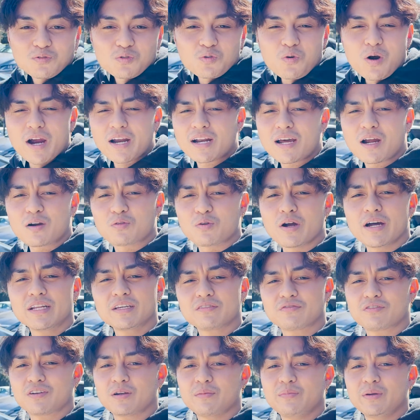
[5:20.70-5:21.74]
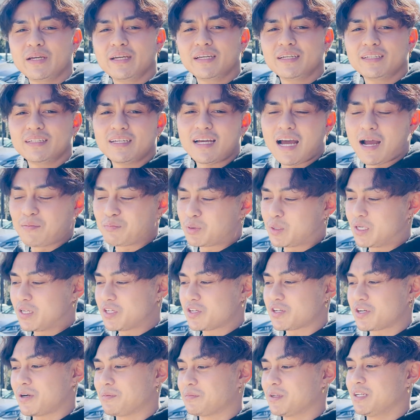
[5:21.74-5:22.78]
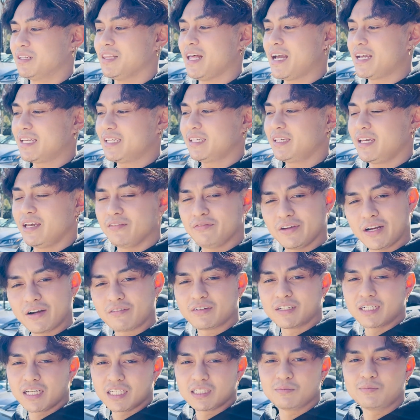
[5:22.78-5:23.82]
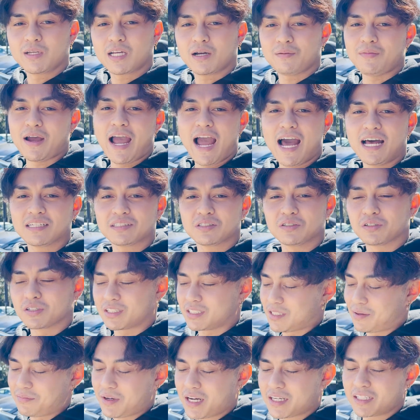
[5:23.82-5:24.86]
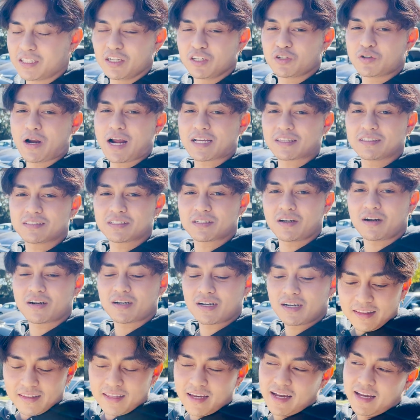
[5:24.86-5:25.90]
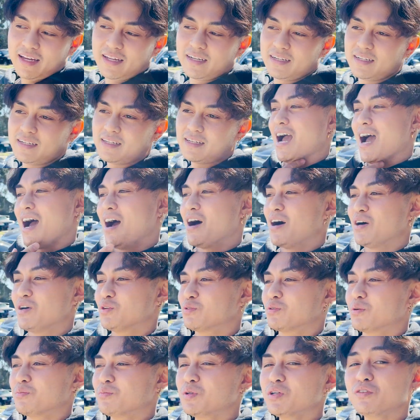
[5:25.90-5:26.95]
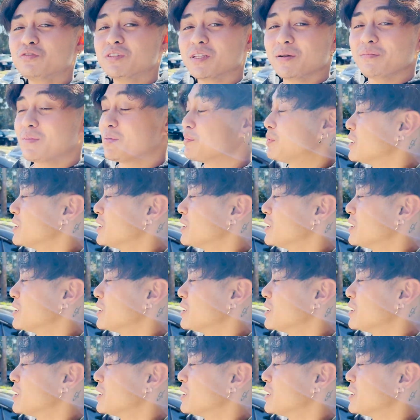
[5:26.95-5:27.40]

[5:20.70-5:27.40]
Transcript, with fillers: Why not run it for a bit? I'm pretty sure I'm gonna like it. If it ever does become a hassle, because I'm not gonna track this car, then I'll remove them and